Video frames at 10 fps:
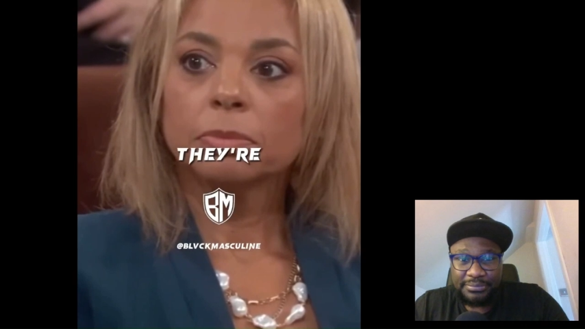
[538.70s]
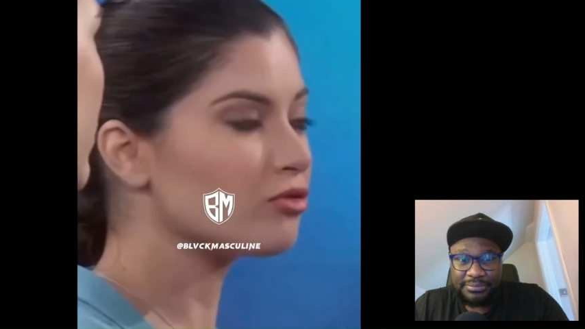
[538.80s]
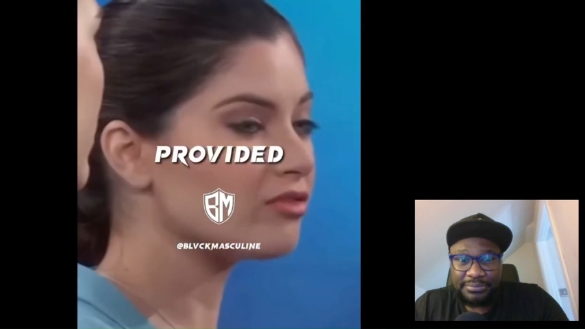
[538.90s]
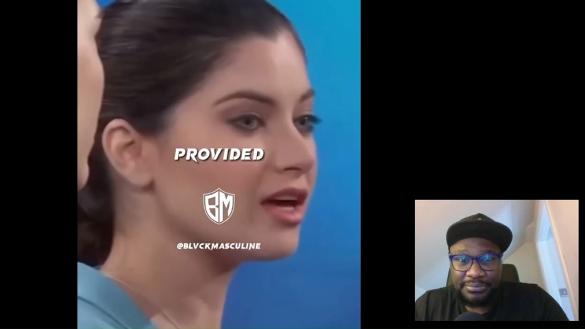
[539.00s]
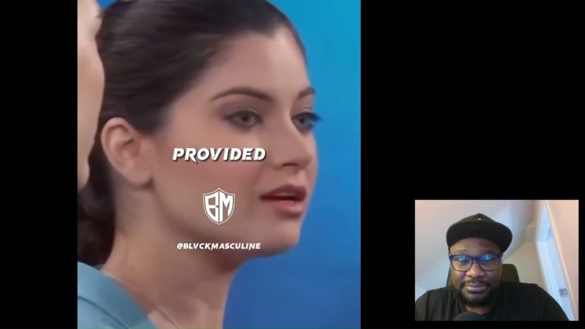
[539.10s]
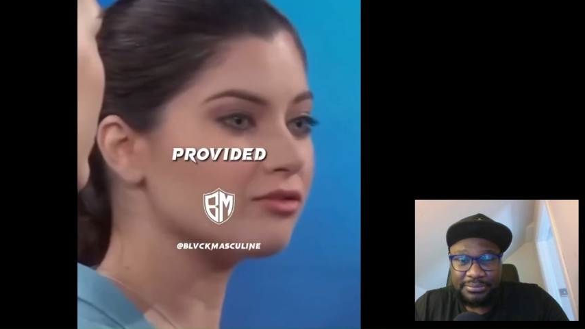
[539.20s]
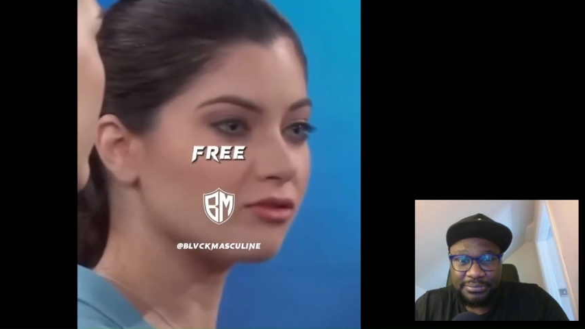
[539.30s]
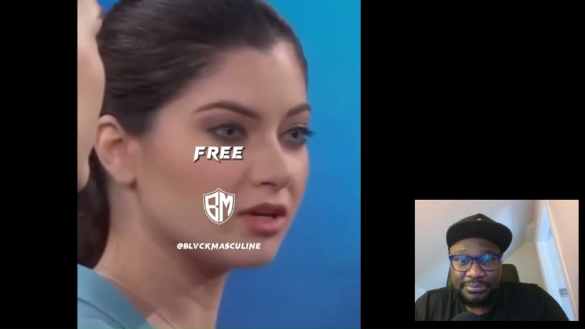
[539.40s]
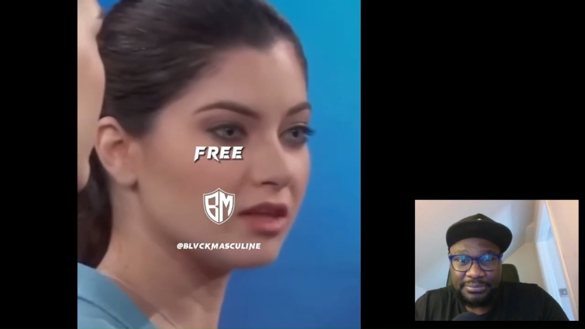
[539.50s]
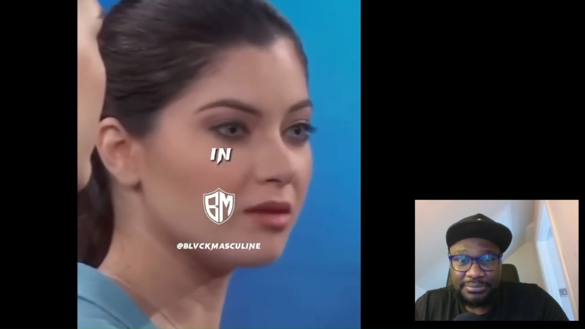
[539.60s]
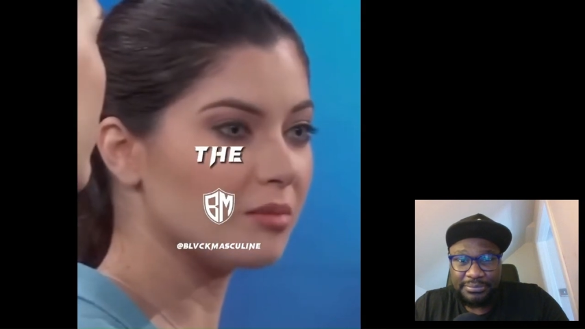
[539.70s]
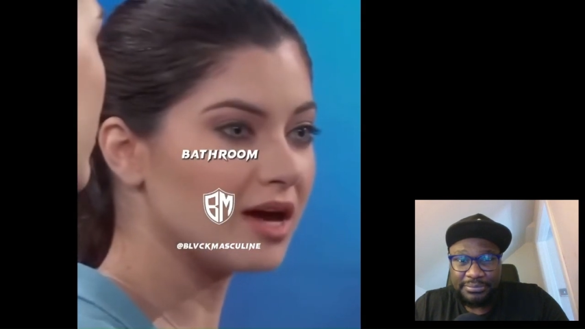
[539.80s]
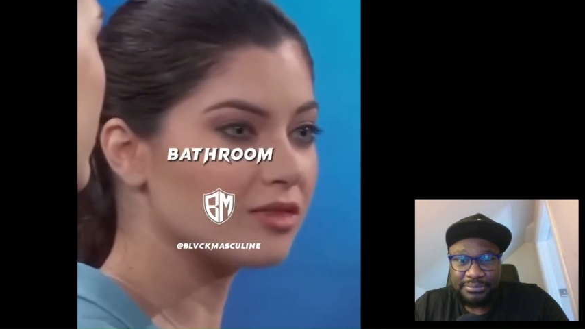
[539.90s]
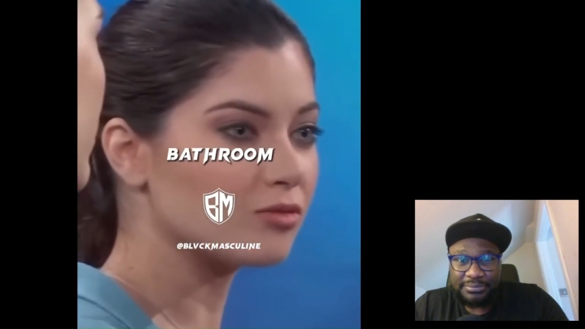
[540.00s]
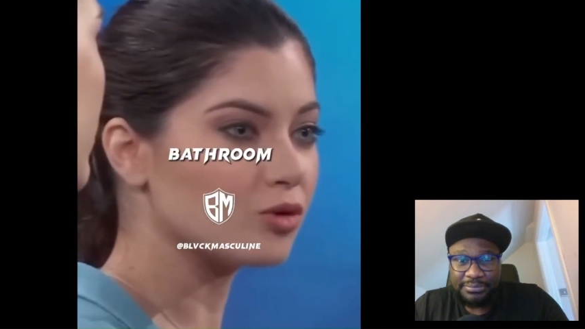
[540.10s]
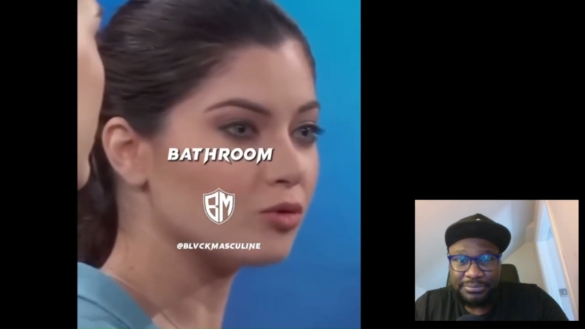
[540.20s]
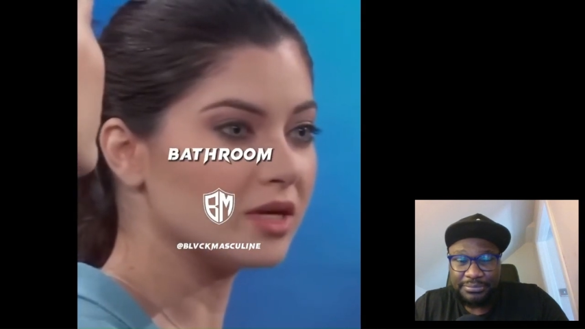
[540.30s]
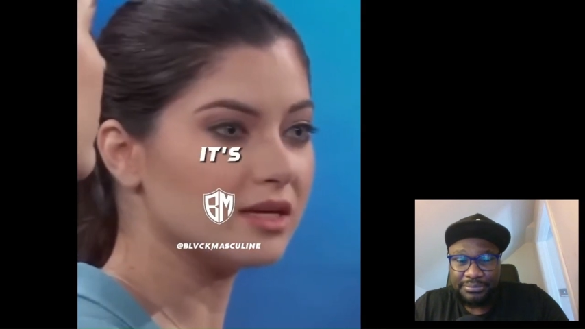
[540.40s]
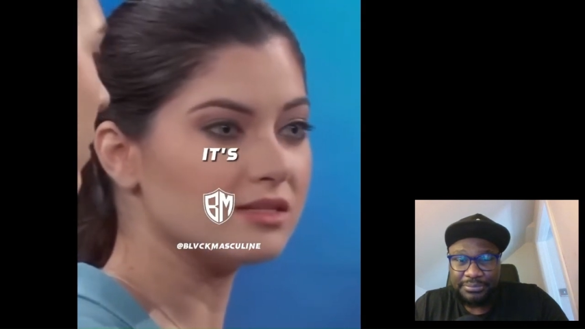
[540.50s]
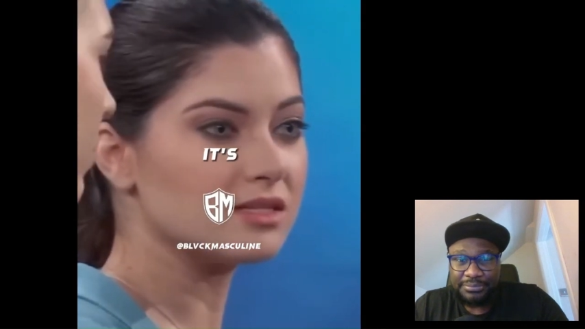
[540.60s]
Speaker 1: provided free in the bathroom,
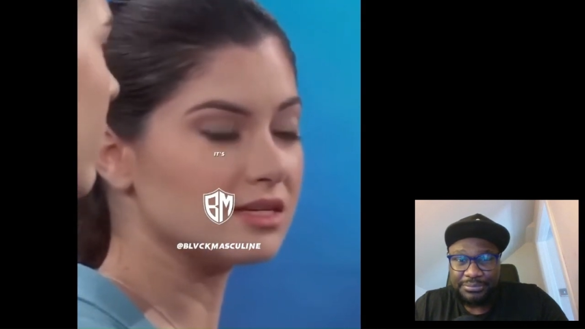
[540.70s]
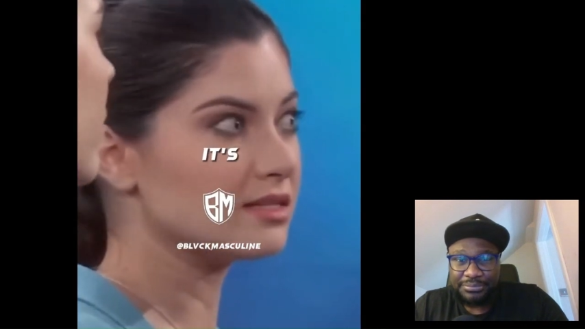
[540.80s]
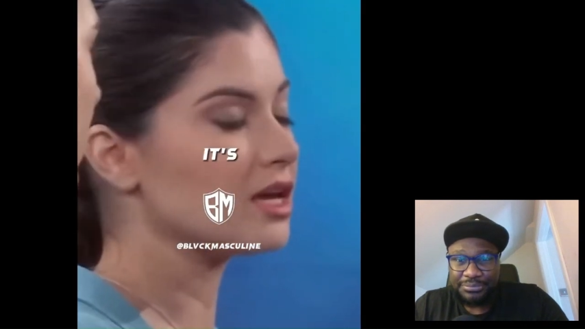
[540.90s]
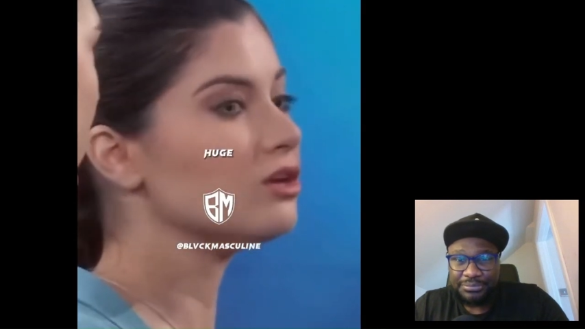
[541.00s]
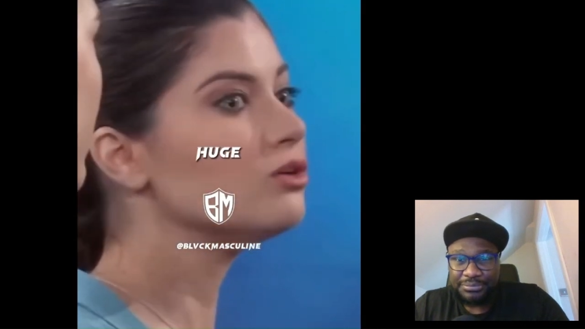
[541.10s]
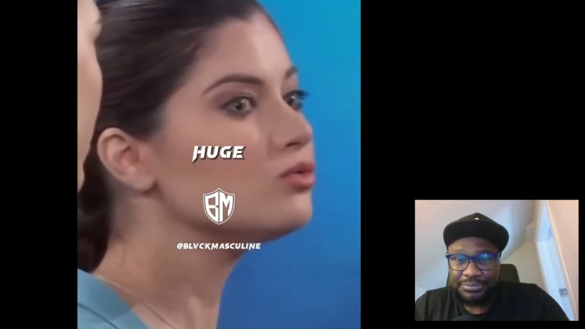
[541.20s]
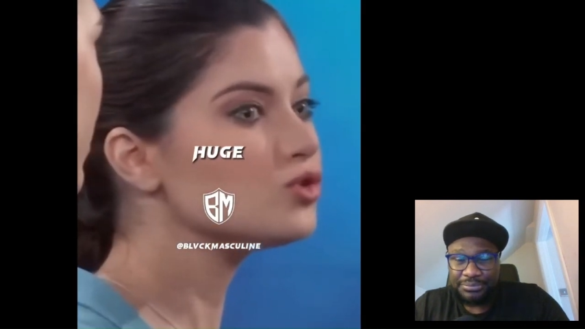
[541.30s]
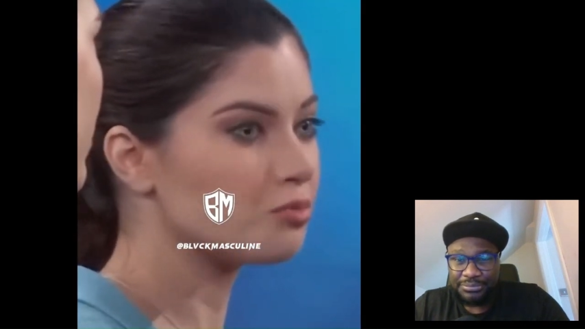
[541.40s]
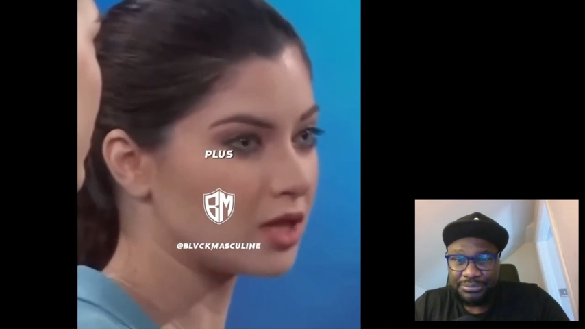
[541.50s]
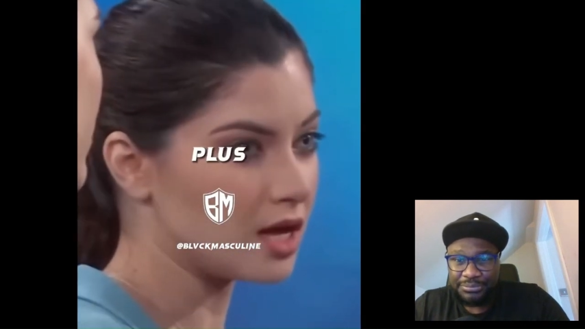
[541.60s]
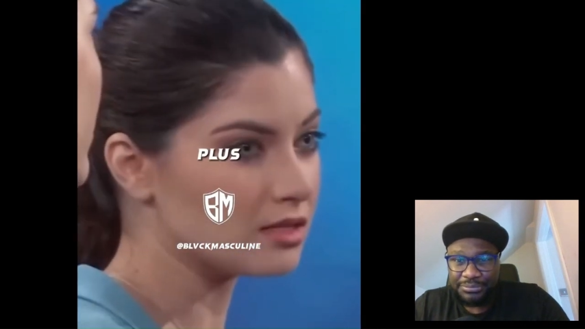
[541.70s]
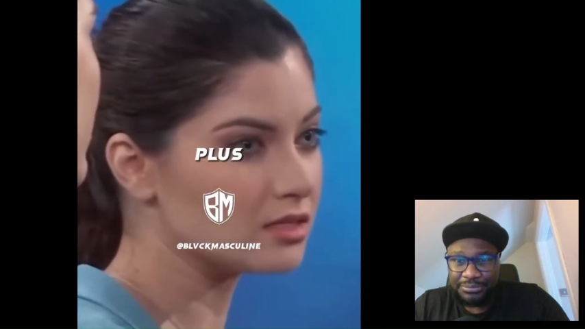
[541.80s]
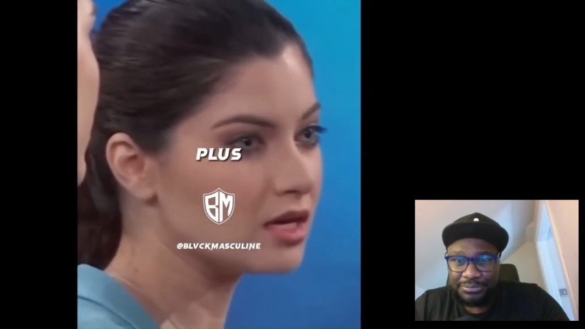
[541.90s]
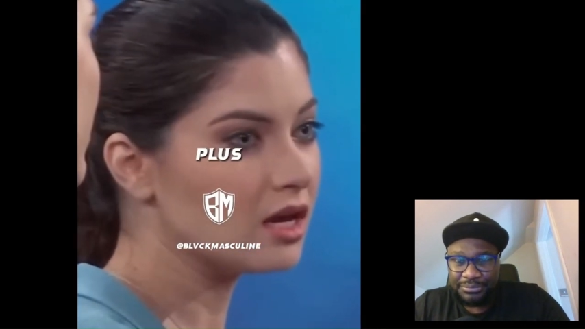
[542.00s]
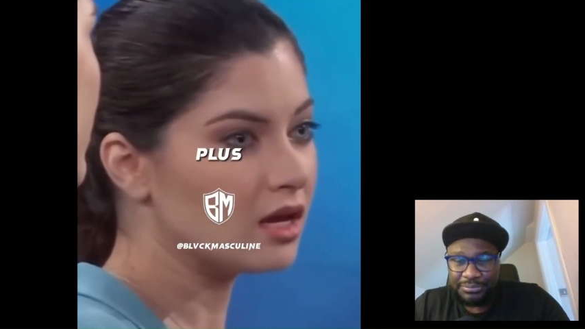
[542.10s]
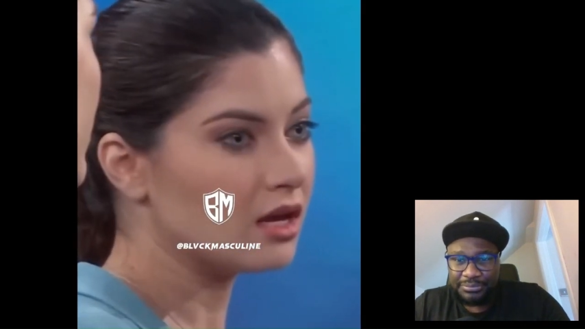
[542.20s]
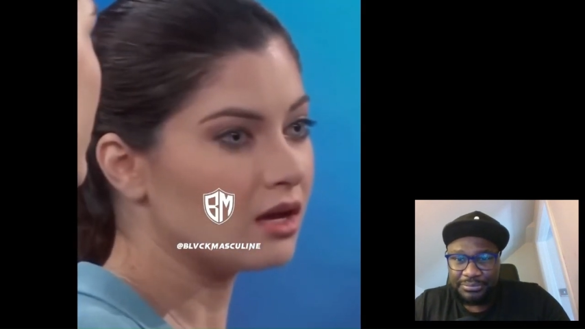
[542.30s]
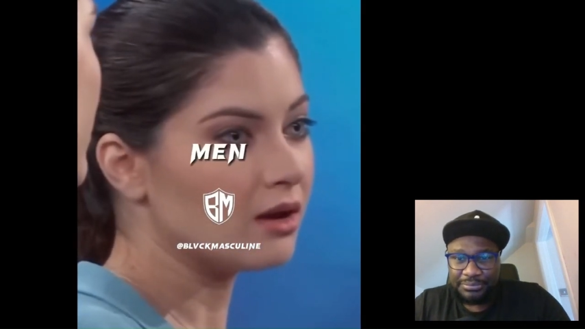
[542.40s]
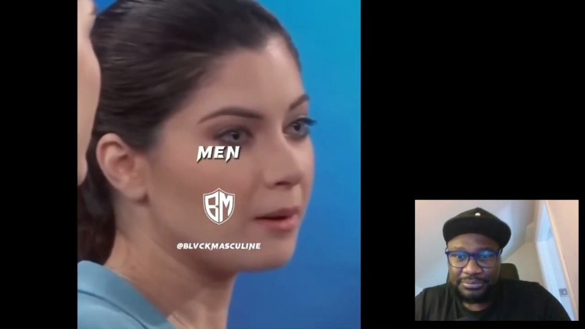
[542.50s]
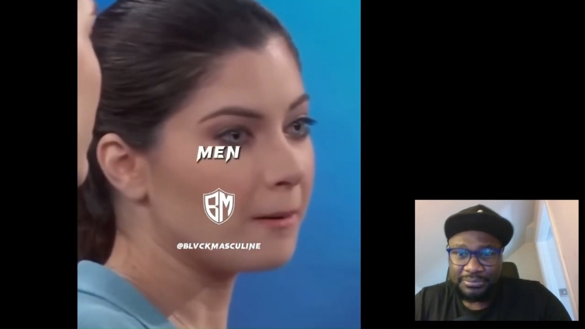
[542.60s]
it's it's a huge plus.
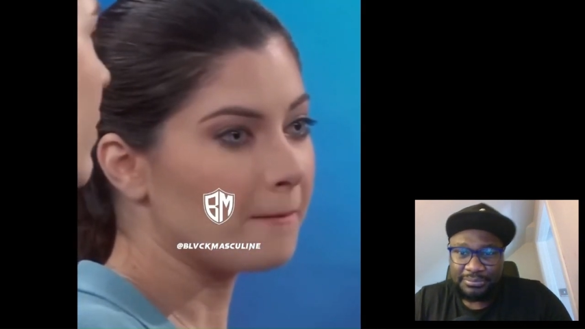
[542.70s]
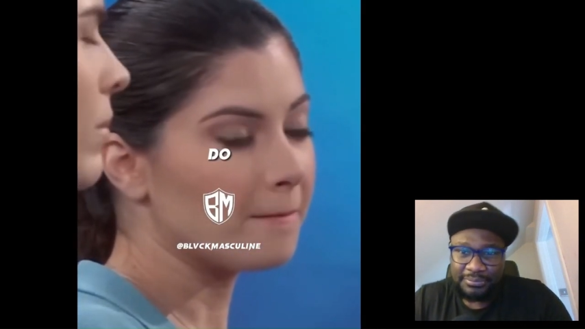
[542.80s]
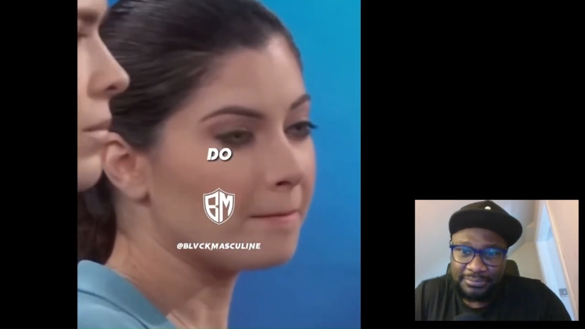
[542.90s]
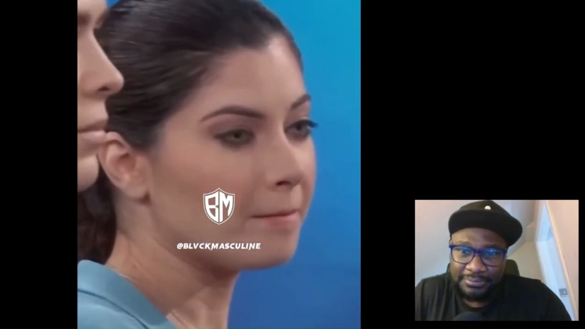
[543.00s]
Men do